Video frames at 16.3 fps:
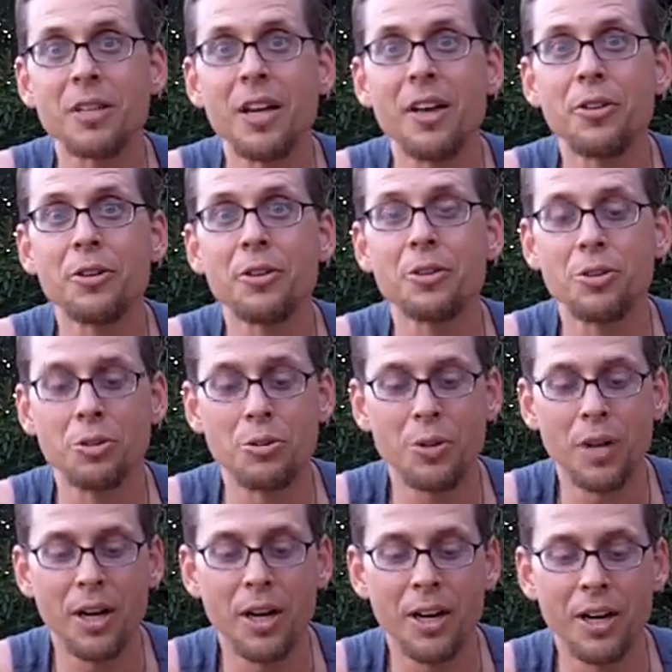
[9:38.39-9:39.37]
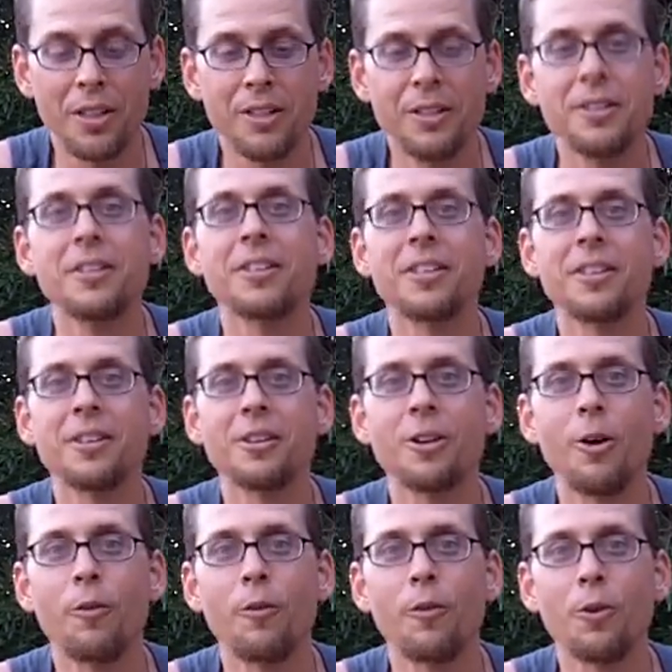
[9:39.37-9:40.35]
together to
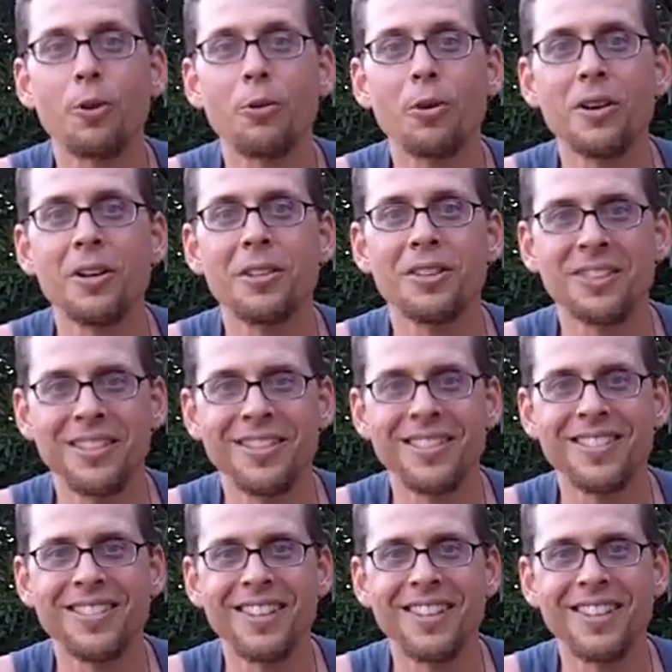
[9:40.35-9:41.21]
go for a run.